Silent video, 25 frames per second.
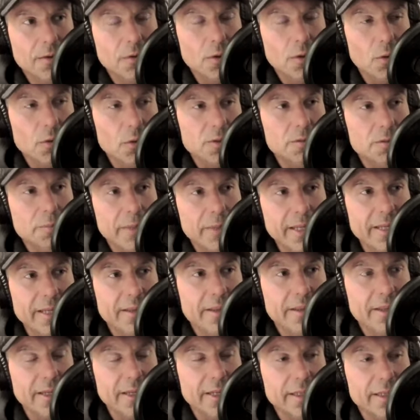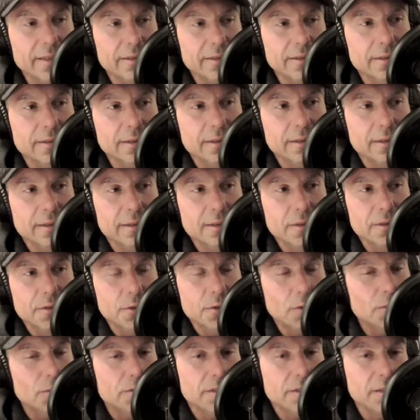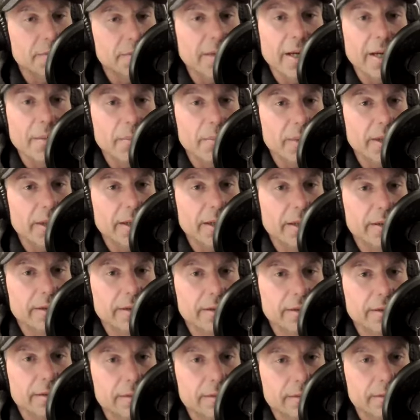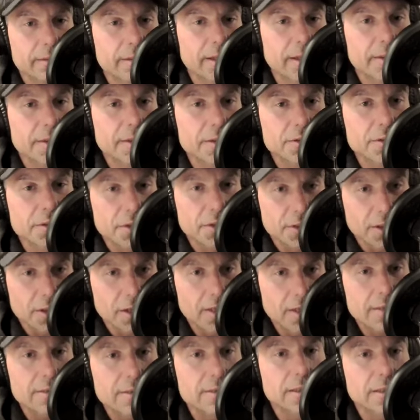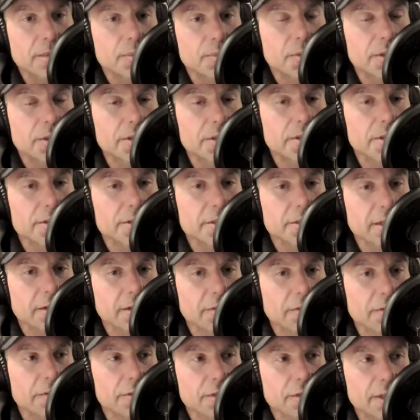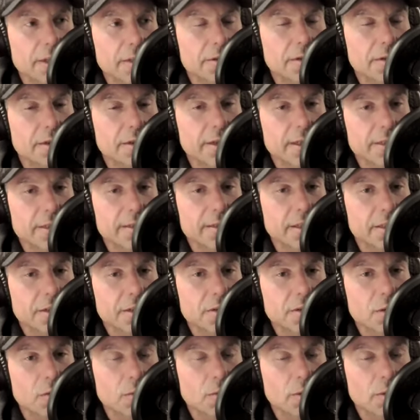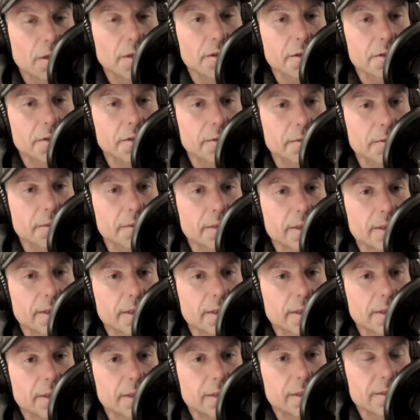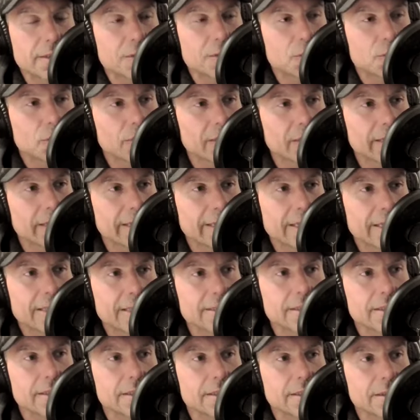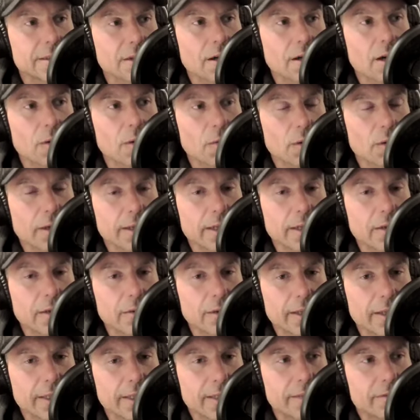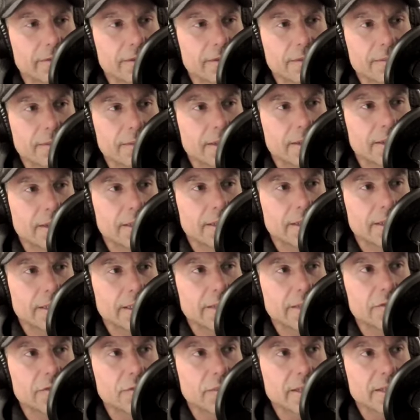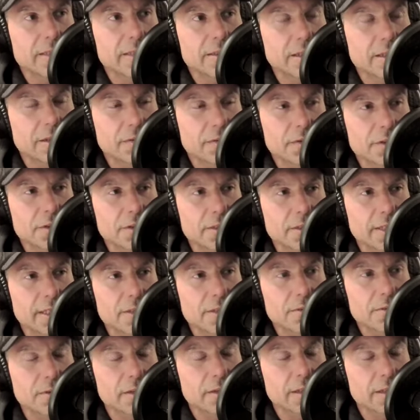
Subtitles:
those big things don't seem that big, right? Because you're constantly putting yourself into things that you don't want to do. Because it's really easy to not work out. Like even myself, there's days where